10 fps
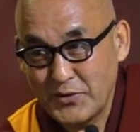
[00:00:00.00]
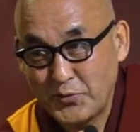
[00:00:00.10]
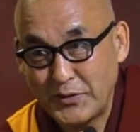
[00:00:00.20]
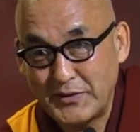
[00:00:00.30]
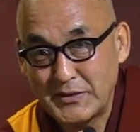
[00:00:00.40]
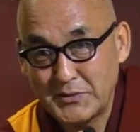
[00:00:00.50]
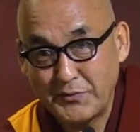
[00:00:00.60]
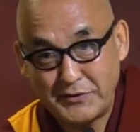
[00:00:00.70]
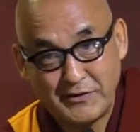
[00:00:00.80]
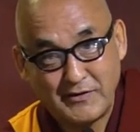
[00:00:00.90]
When this
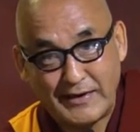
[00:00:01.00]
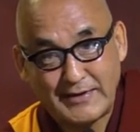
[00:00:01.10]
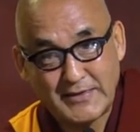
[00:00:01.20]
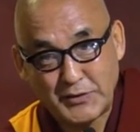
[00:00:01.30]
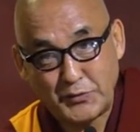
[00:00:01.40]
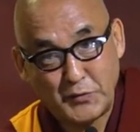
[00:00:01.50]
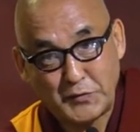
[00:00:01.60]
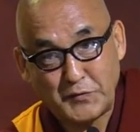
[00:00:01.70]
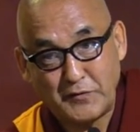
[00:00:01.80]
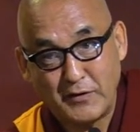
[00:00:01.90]
Vajra landed on
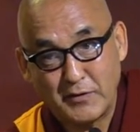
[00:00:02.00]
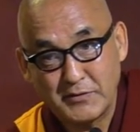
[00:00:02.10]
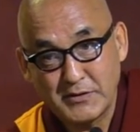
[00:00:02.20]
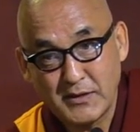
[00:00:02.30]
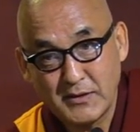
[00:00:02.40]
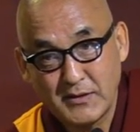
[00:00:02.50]
lotus flowers,